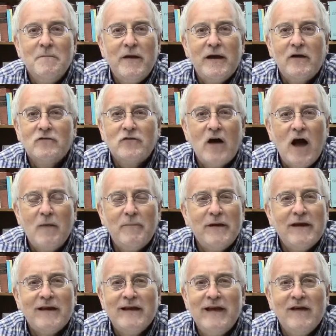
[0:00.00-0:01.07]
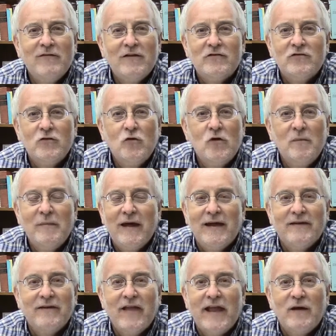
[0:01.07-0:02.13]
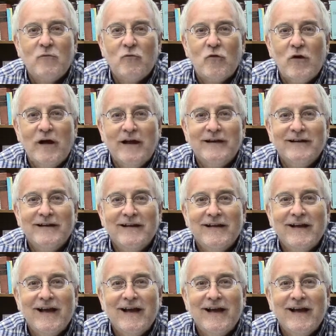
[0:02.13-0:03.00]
Pick a topic, give it to him, and let him run.